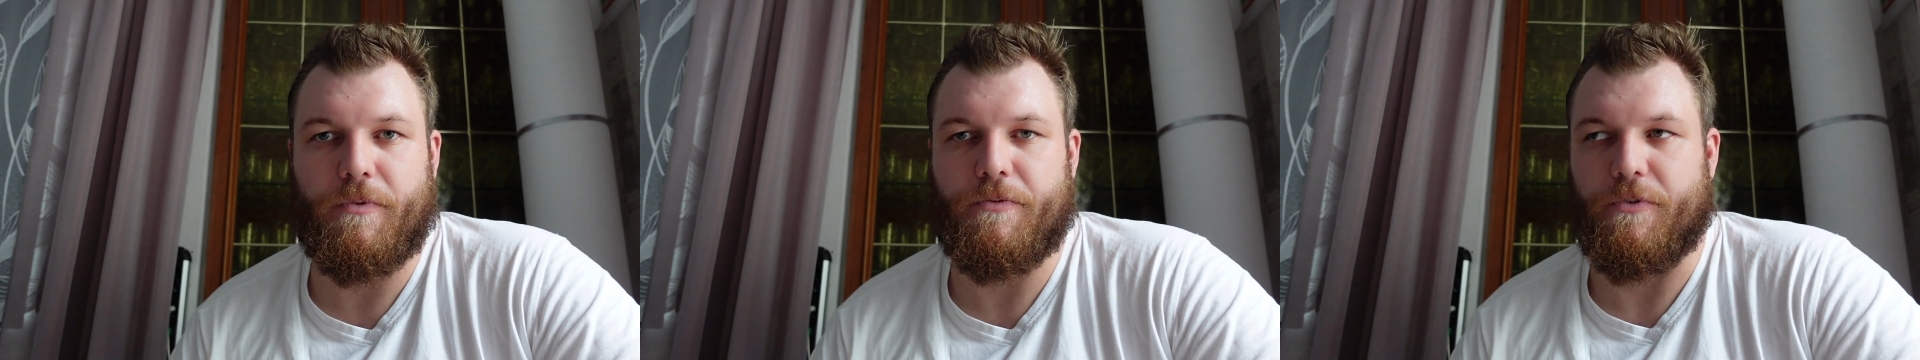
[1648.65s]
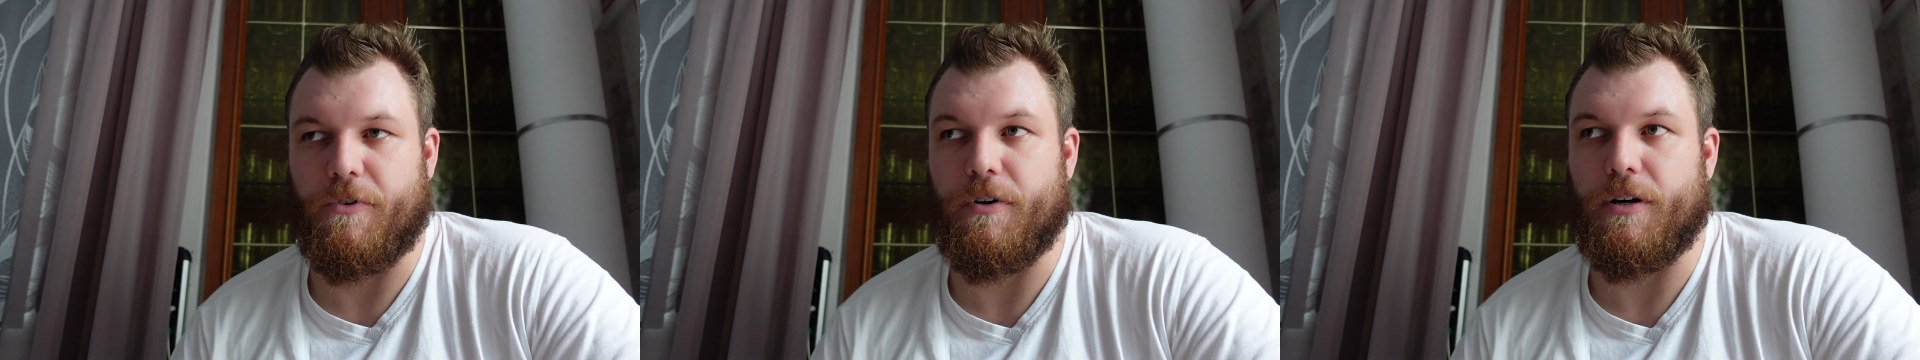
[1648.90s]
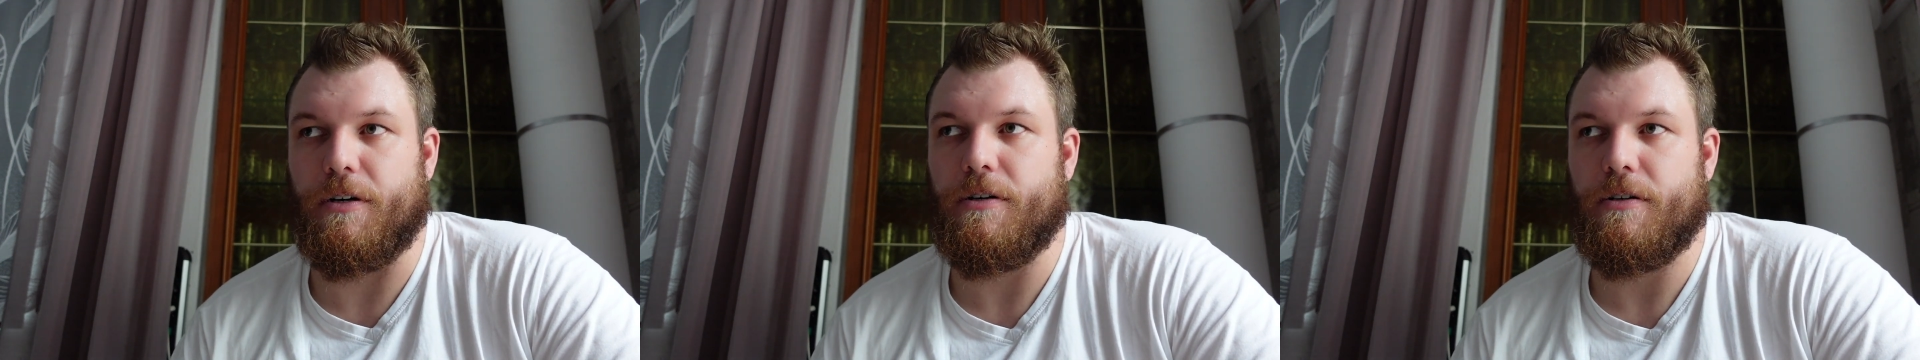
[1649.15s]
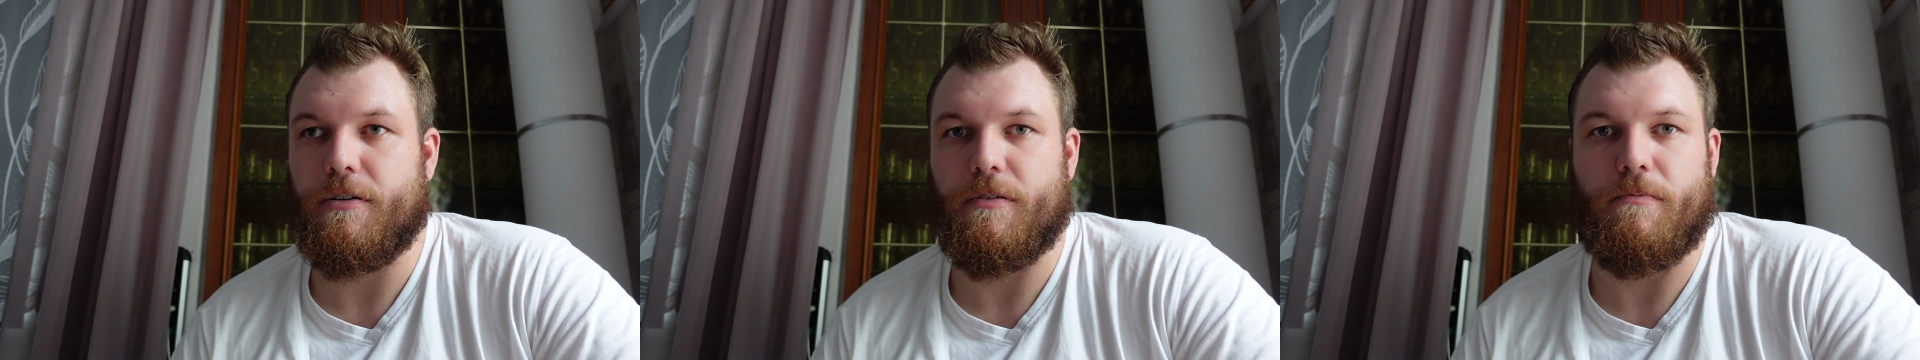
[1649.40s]
for
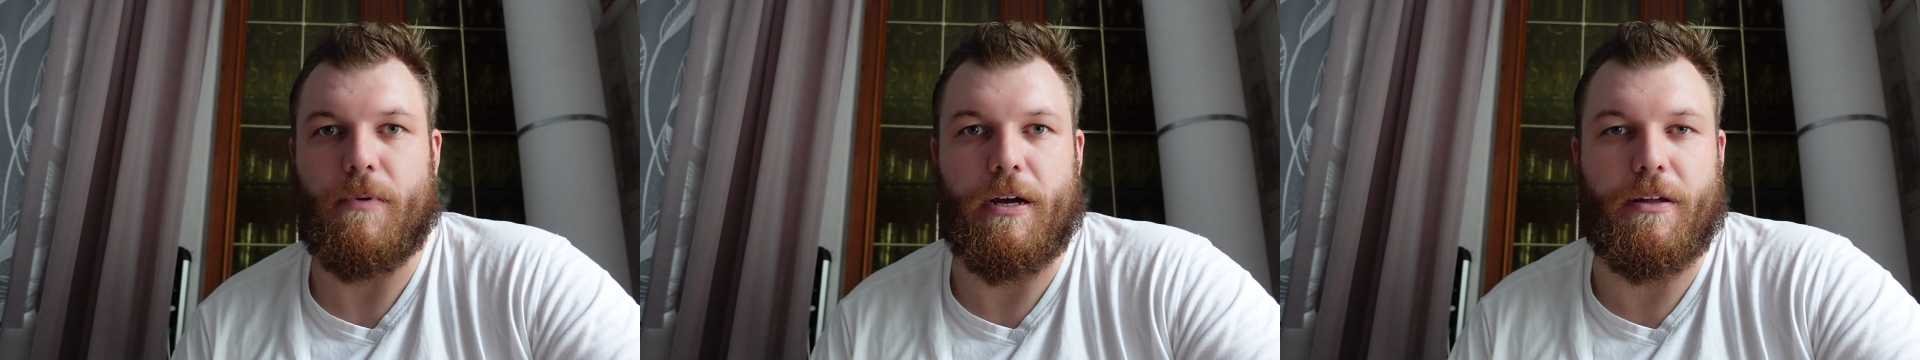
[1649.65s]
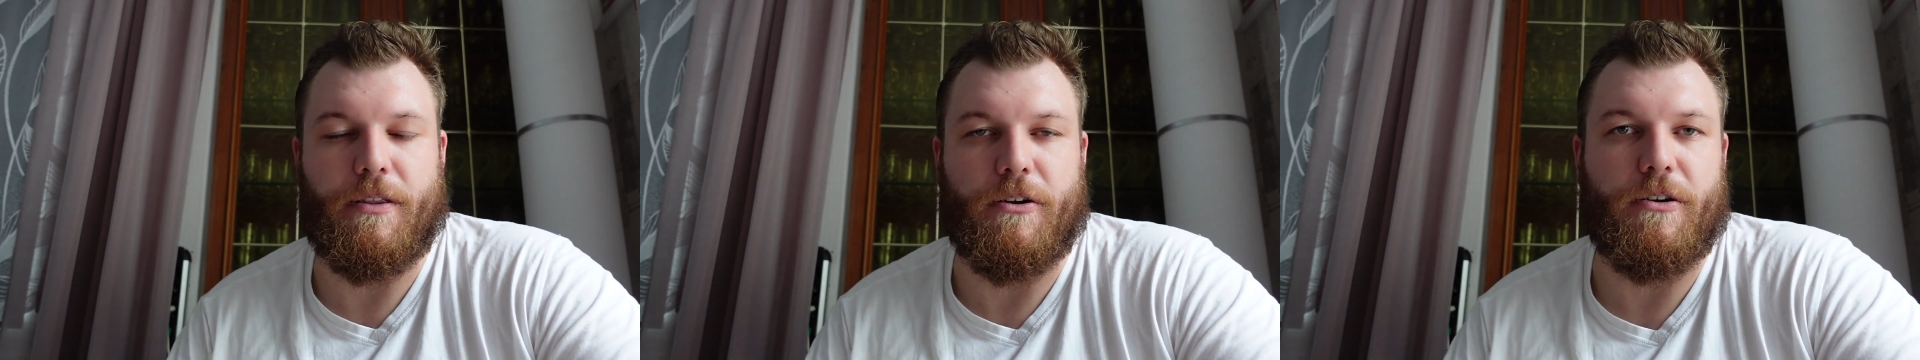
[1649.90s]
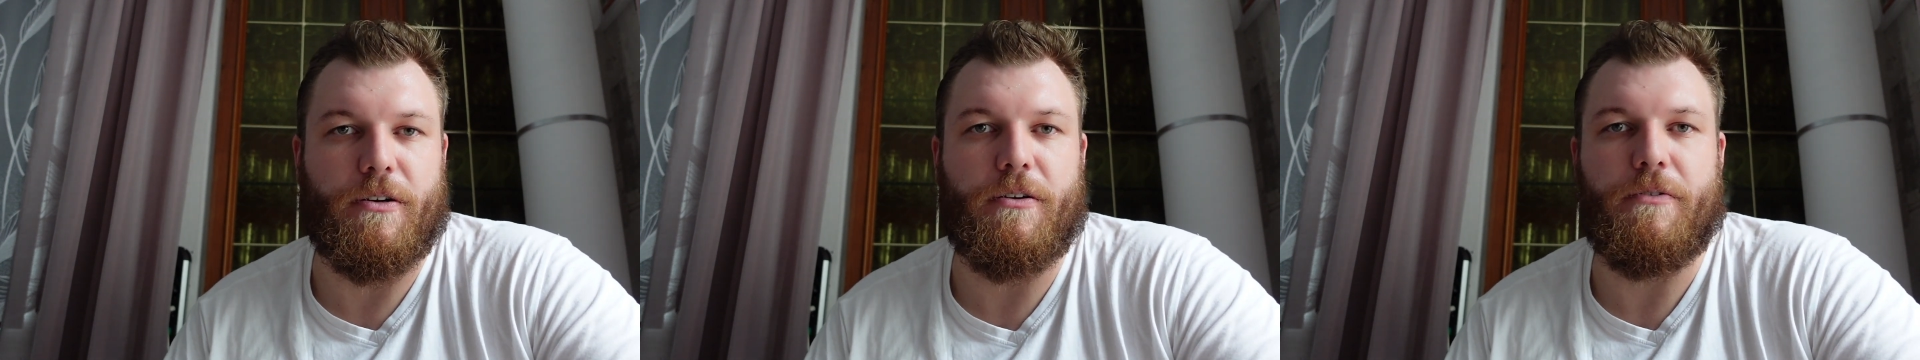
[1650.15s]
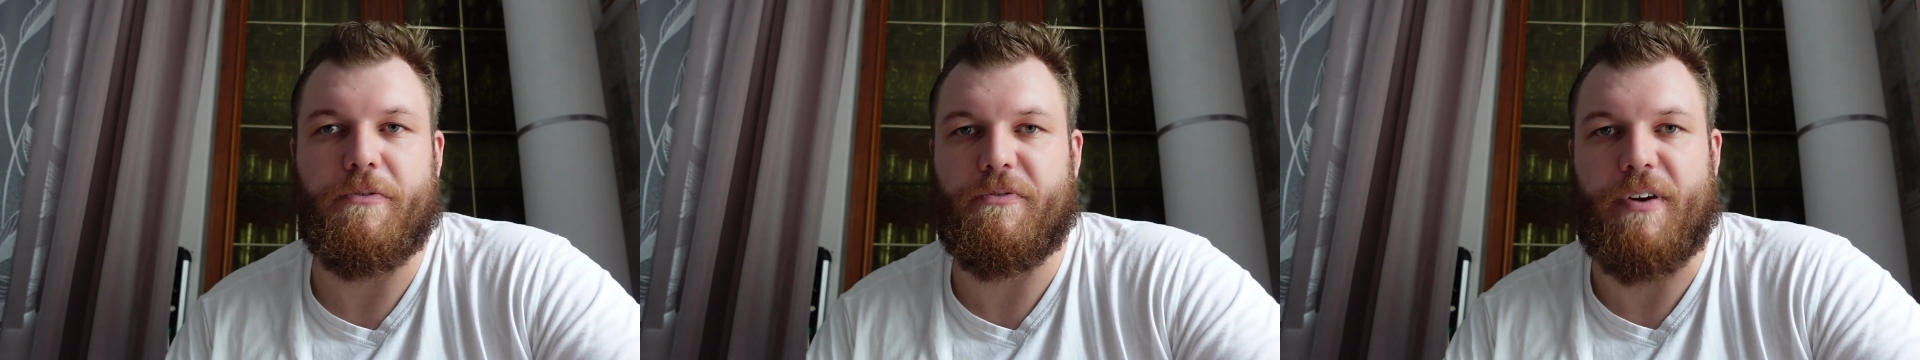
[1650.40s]
the
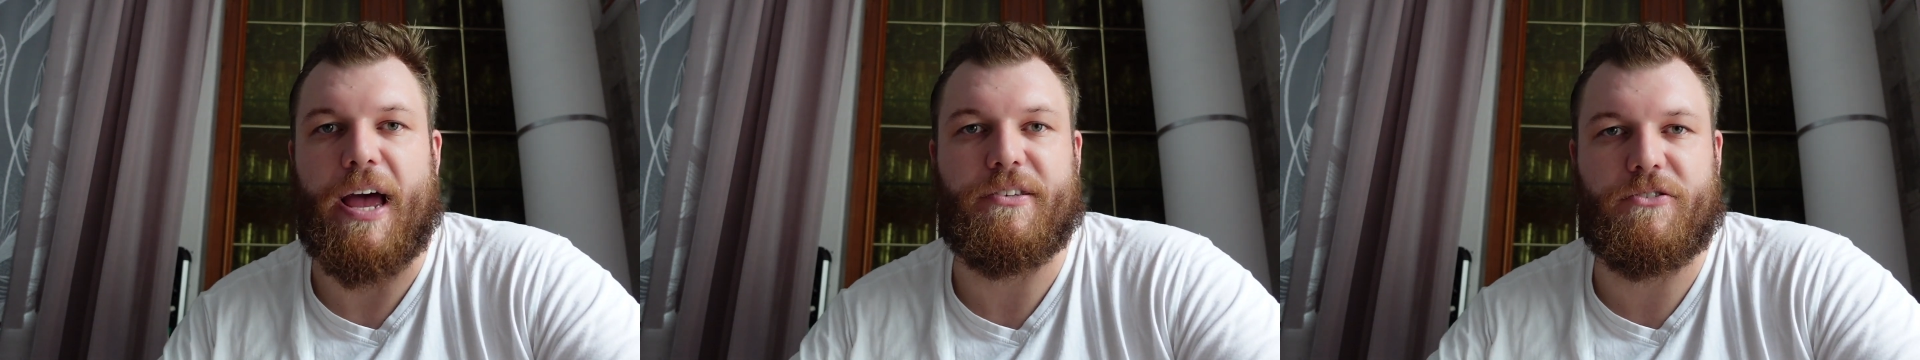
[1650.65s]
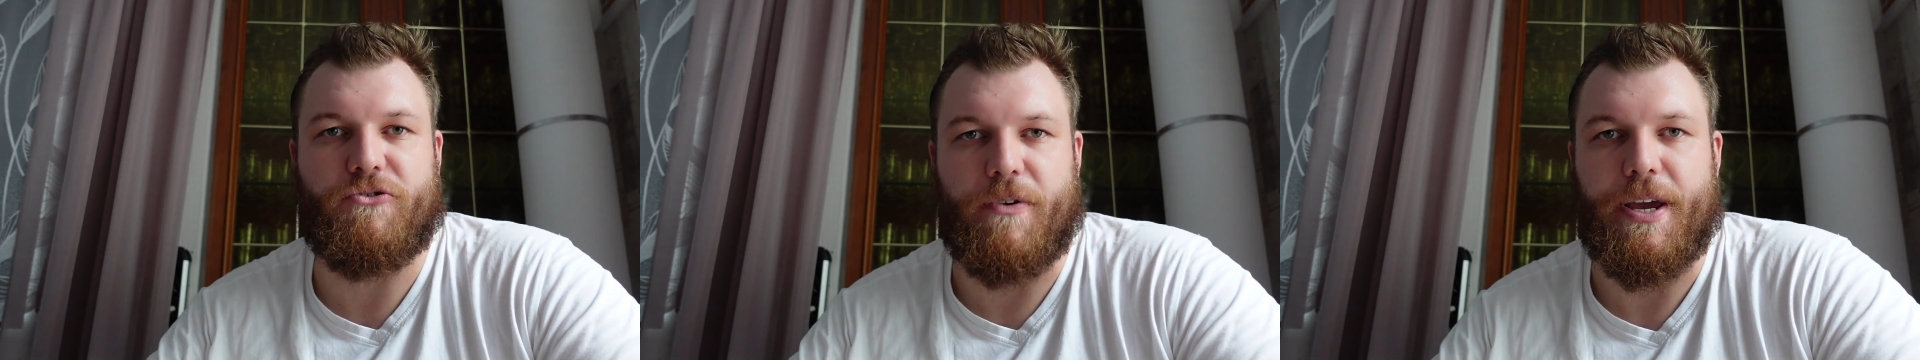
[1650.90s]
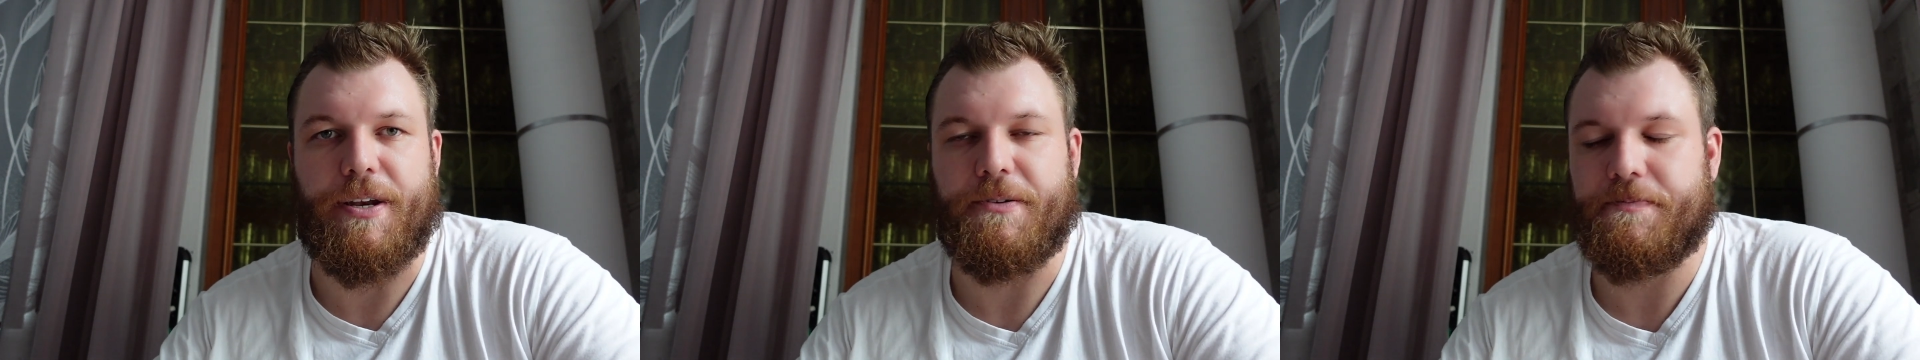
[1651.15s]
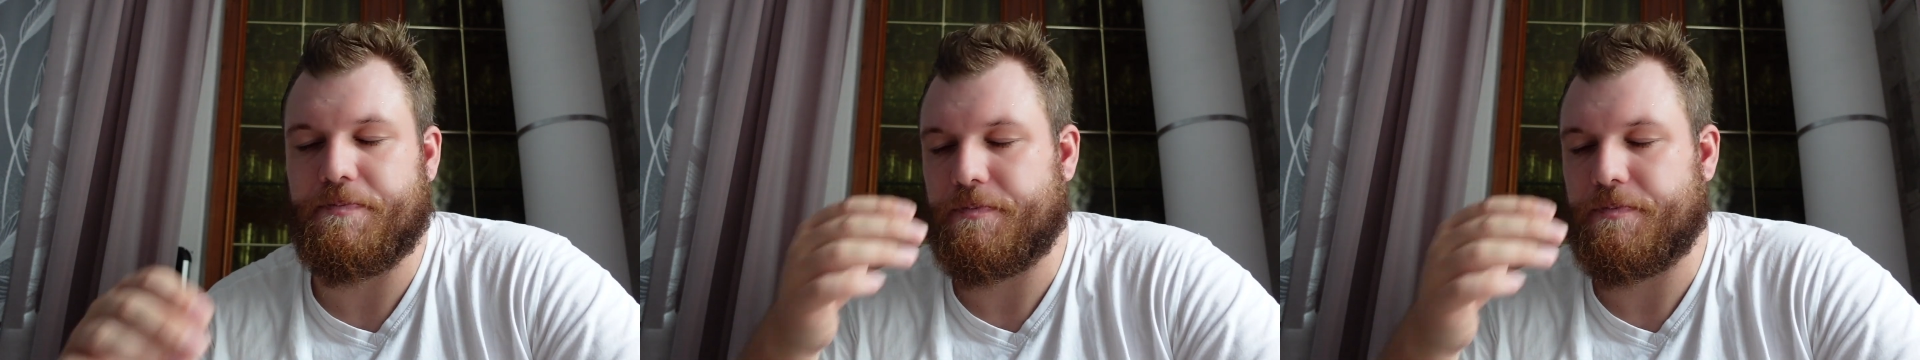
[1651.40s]
fast train.